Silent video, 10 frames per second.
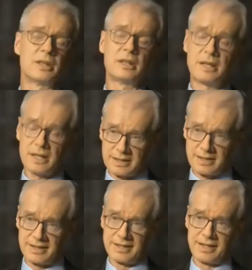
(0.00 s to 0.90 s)
to
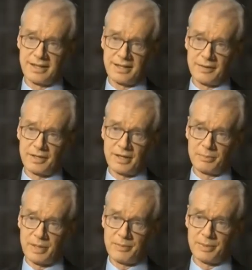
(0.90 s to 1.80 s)
dozens of young
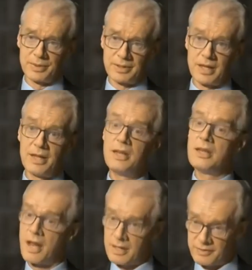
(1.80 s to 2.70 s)
people.
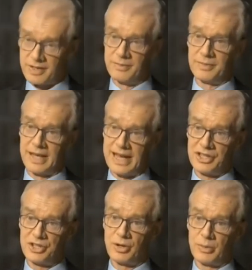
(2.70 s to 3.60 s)
None of them had a
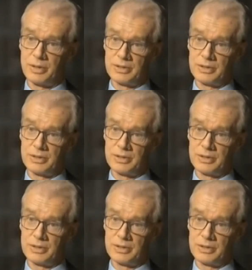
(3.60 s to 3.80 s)
job.